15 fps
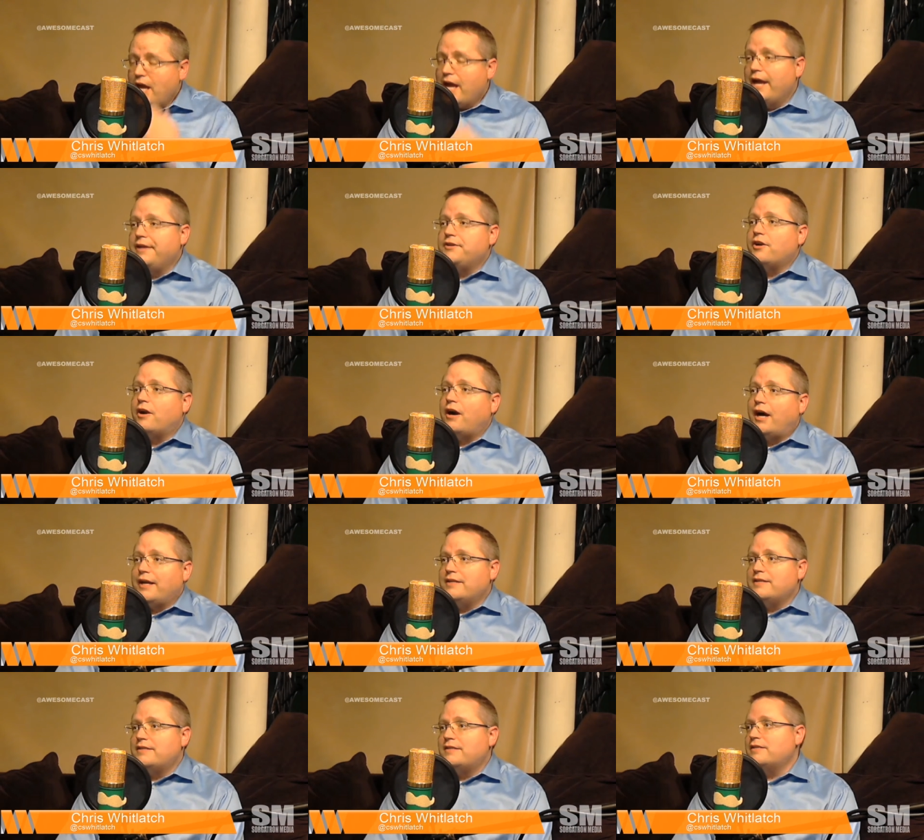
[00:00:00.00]
and your
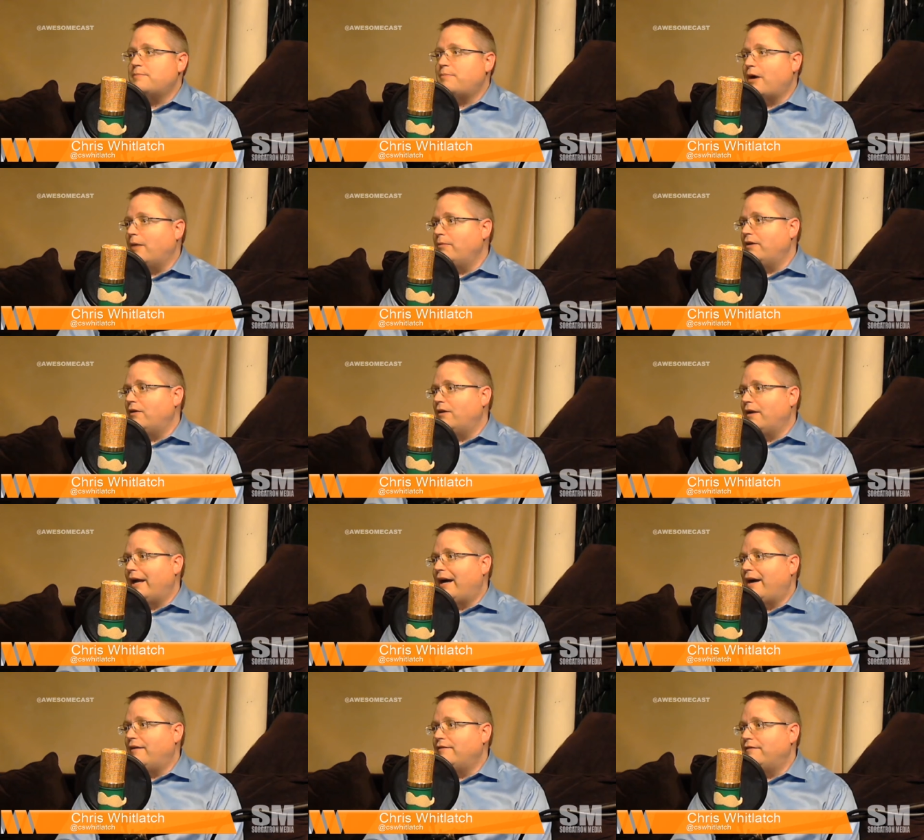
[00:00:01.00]
audiences probably don't
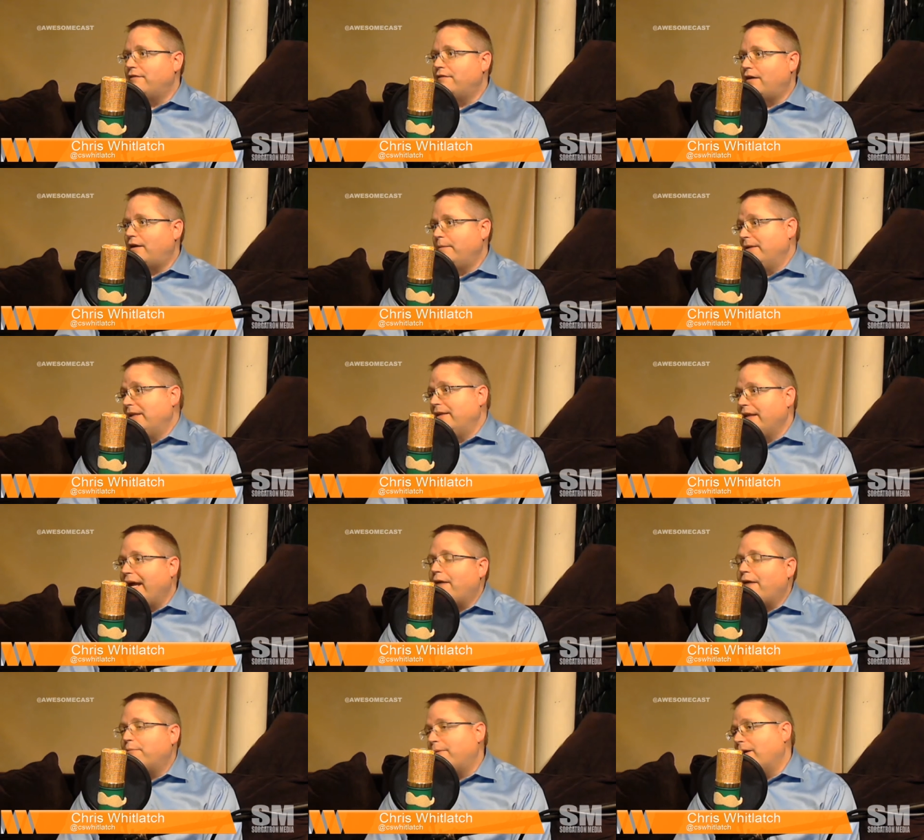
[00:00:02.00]
have, I mean, they
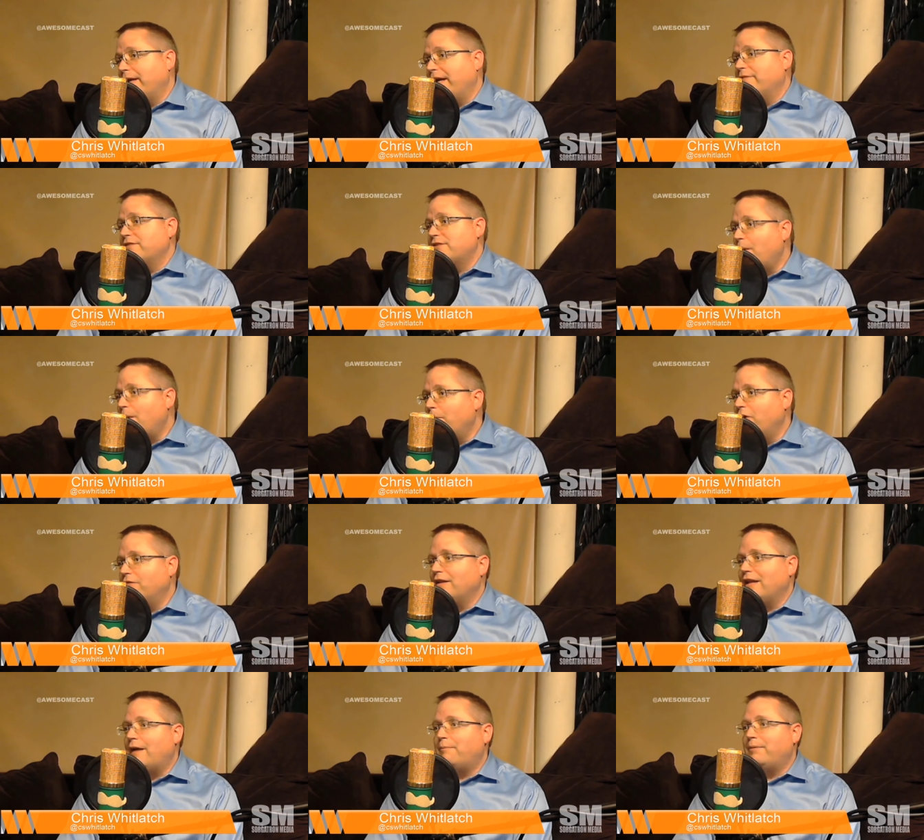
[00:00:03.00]
have probably have some
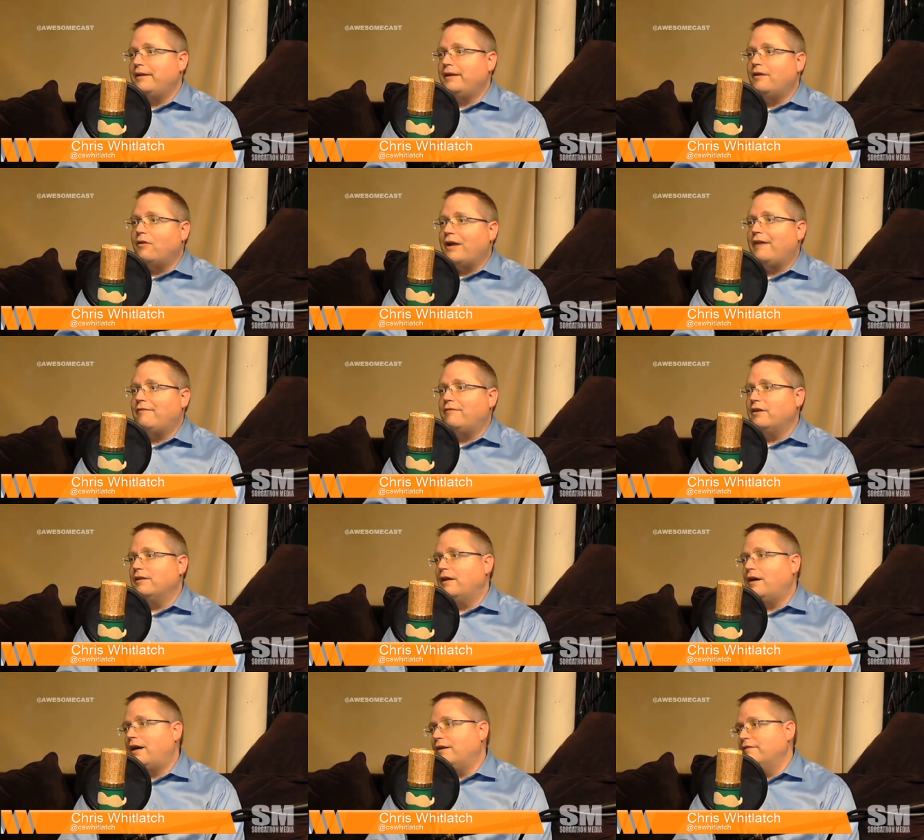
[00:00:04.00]
overlap, but they don't have a
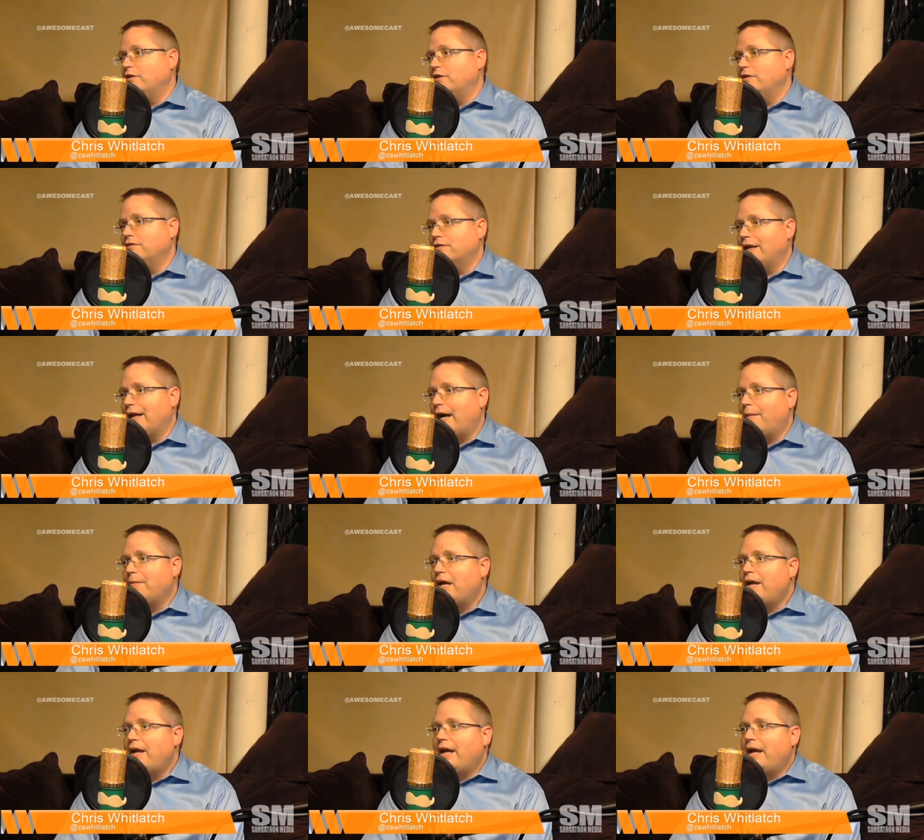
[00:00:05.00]
lot of overlap.